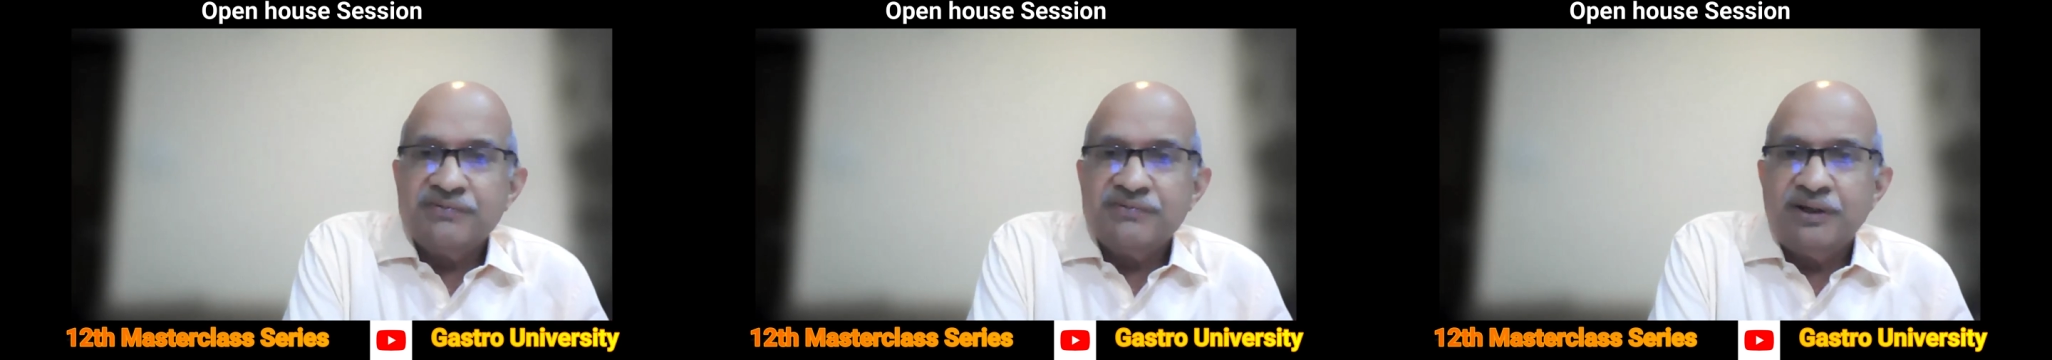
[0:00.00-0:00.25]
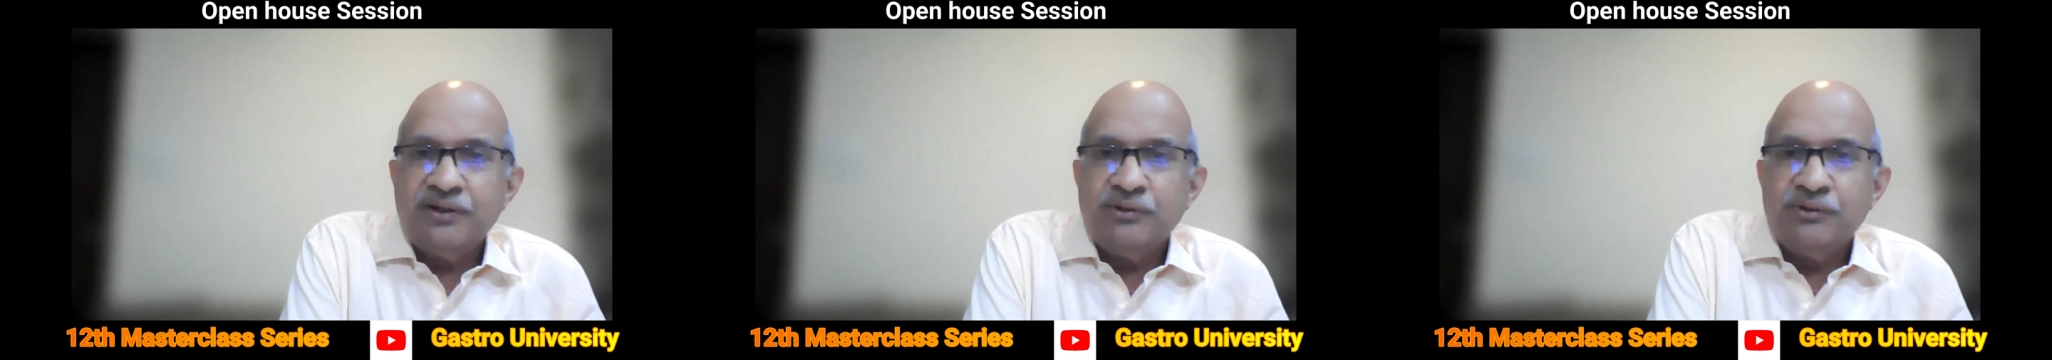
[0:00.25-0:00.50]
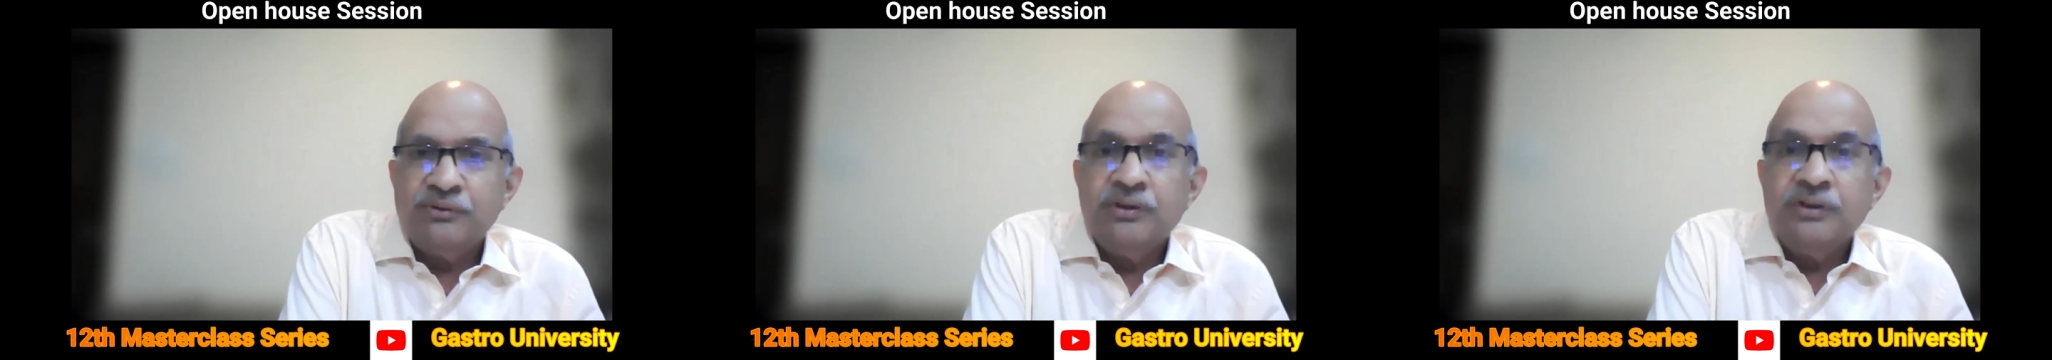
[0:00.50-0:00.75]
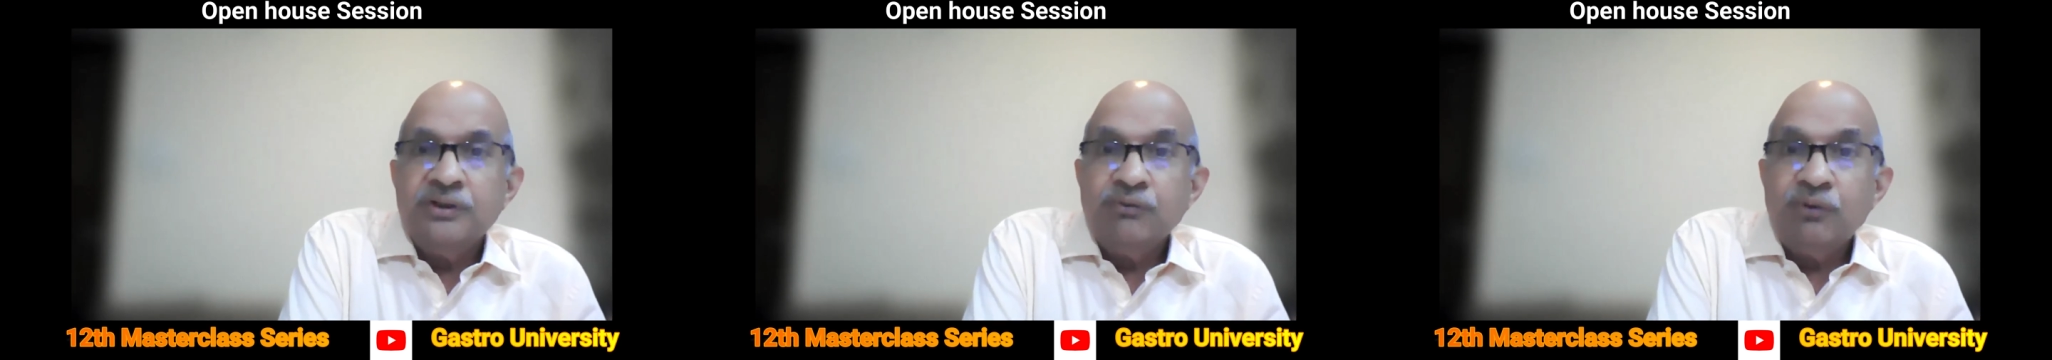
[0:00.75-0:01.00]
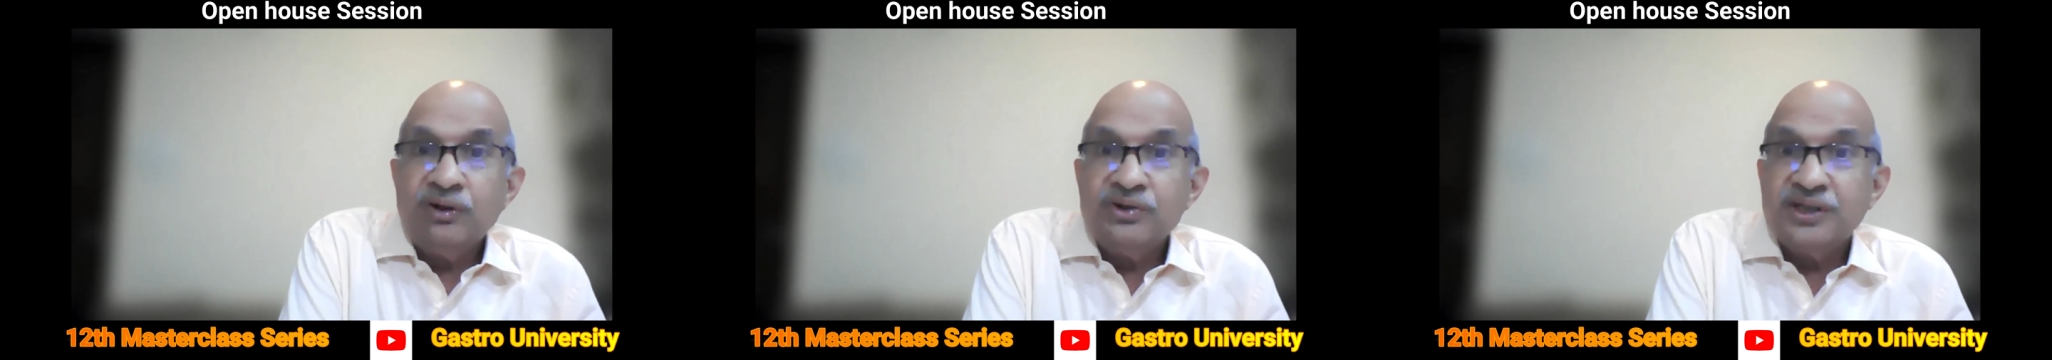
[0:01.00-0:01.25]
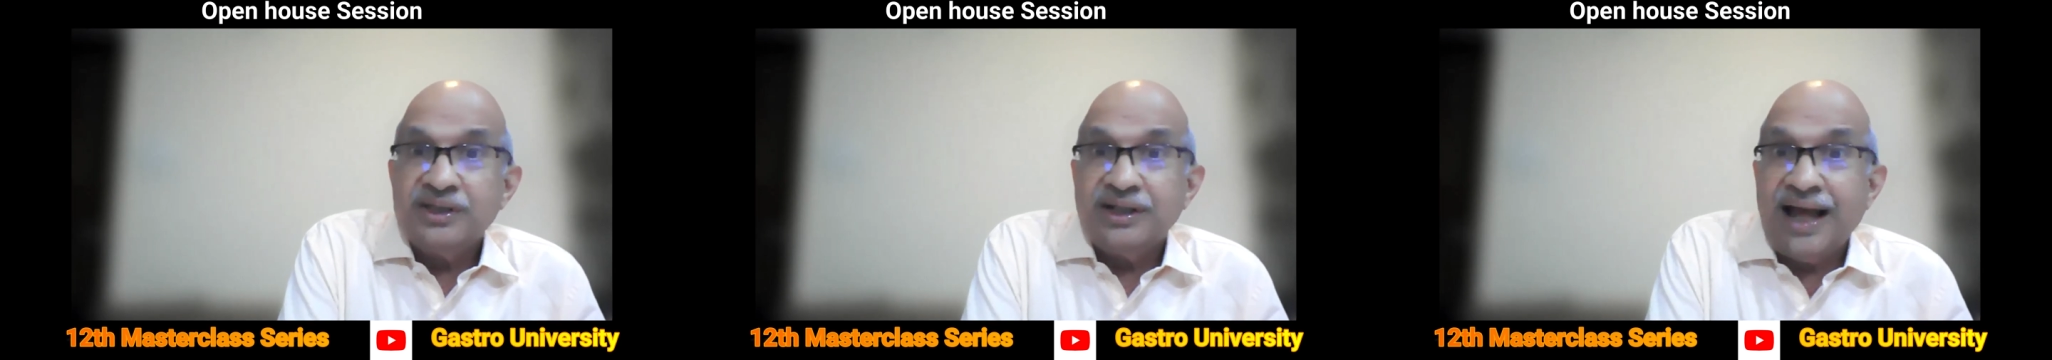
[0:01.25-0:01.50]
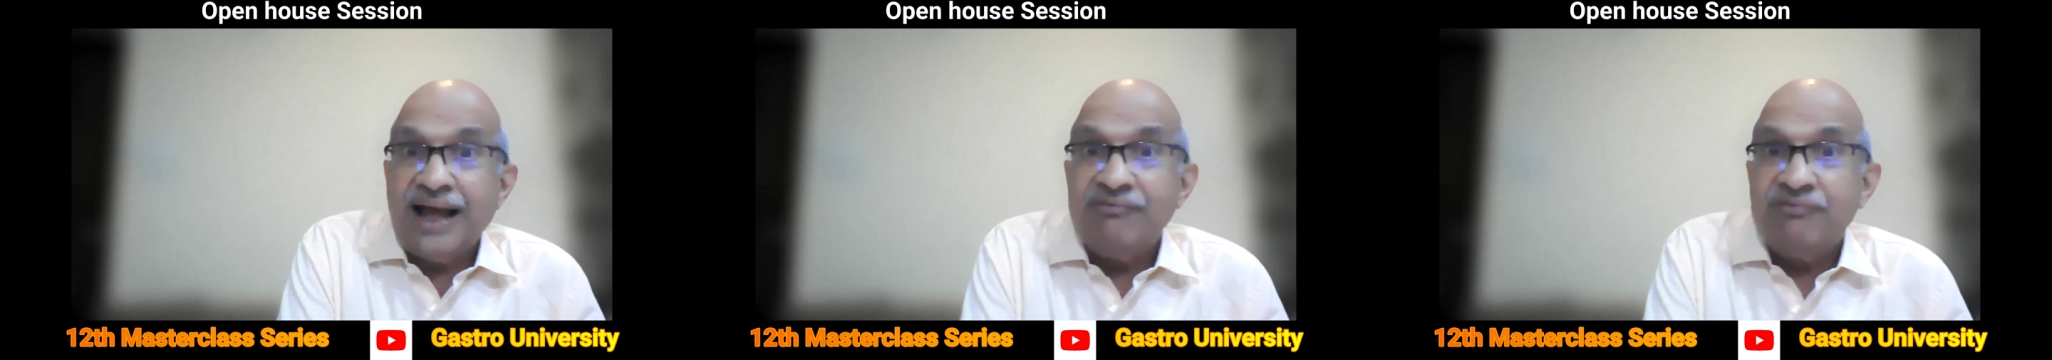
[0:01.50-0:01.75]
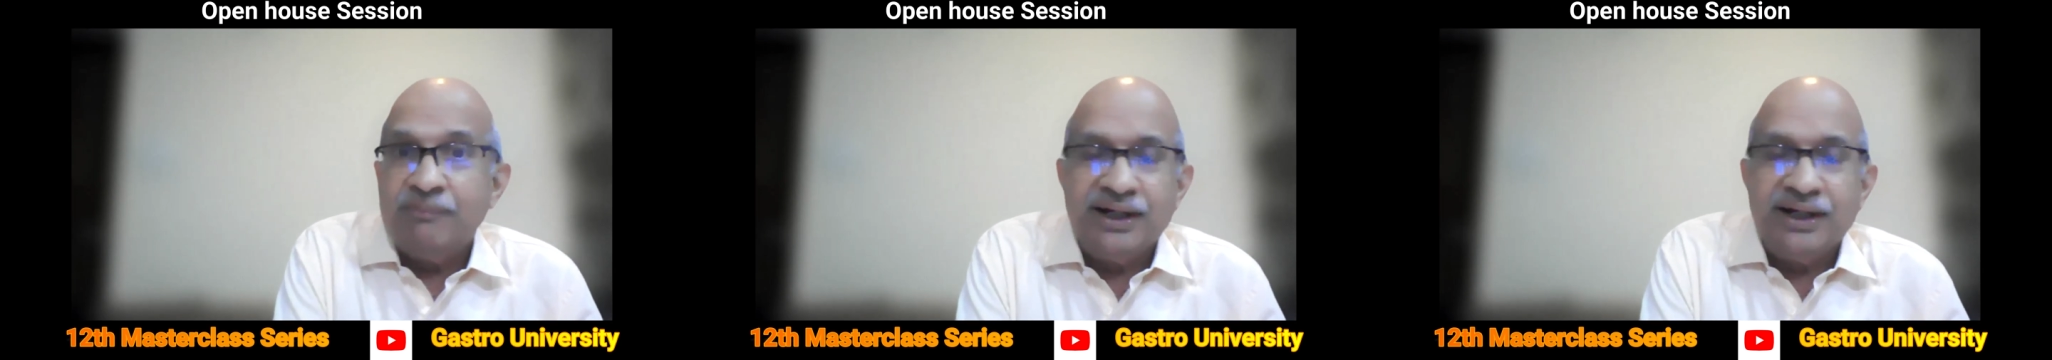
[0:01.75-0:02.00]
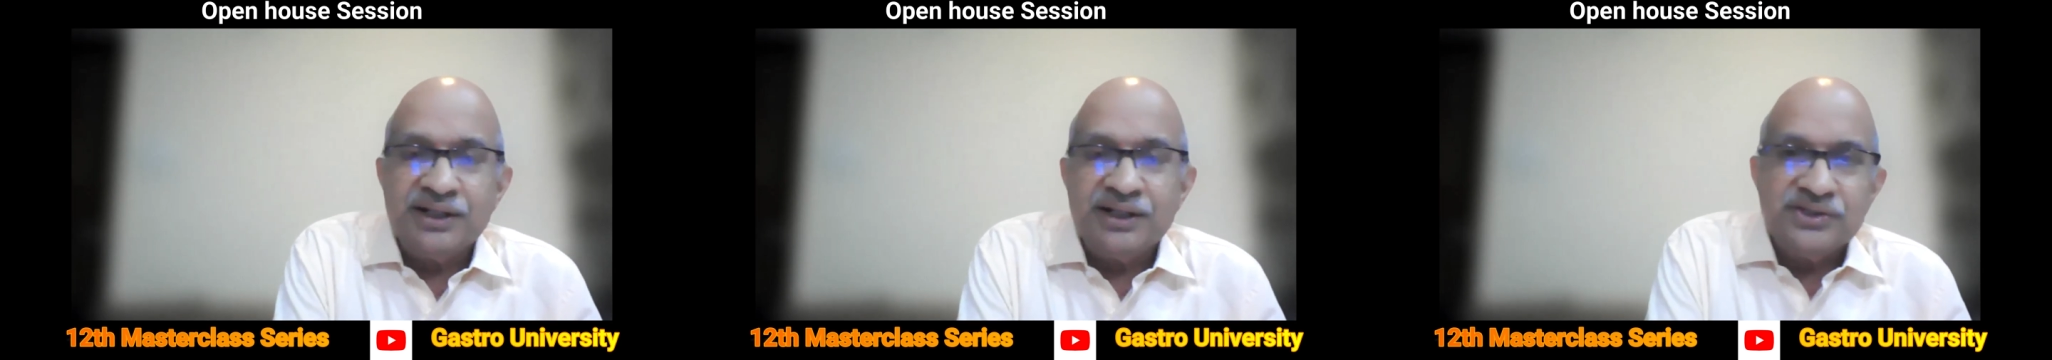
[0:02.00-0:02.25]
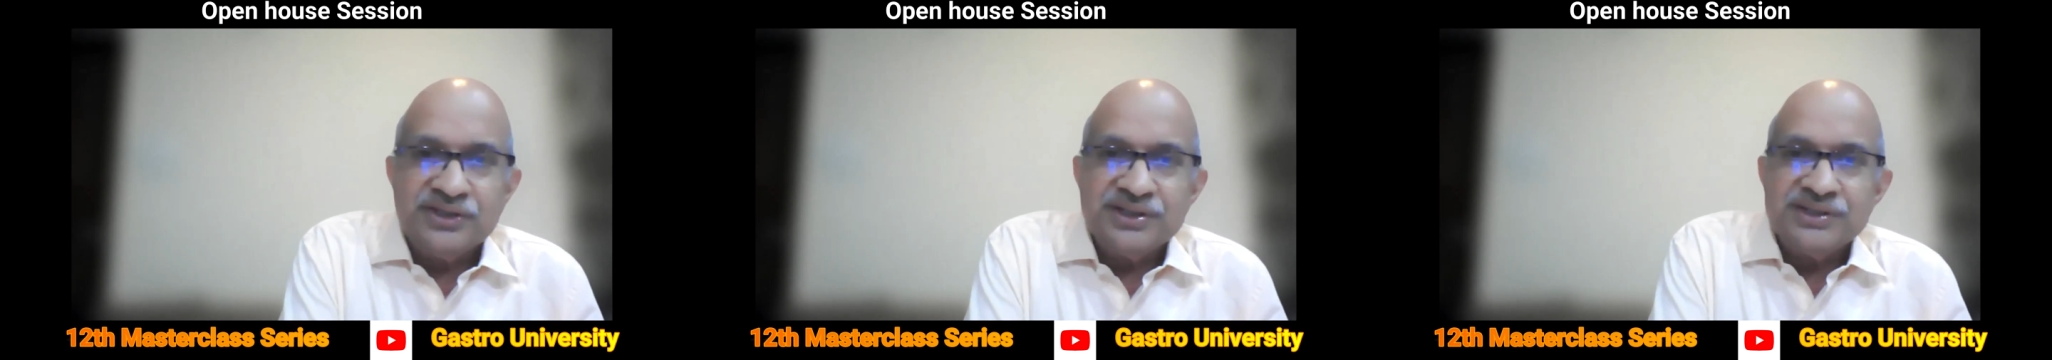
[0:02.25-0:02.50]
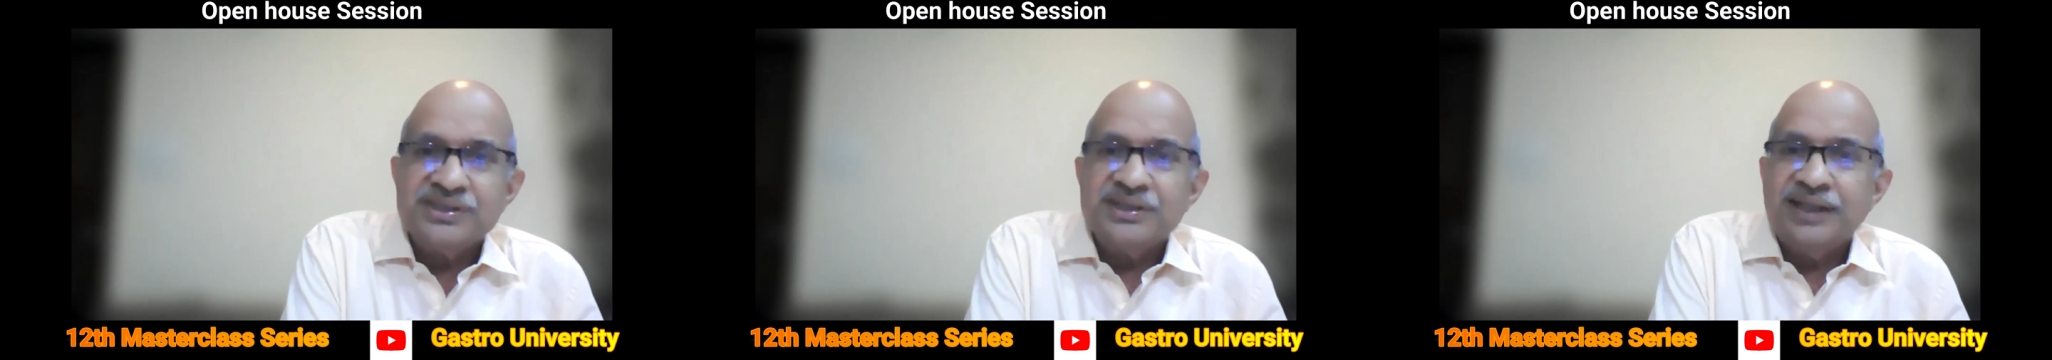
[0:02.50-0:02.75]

where you want to see the diaphragmatic injuries,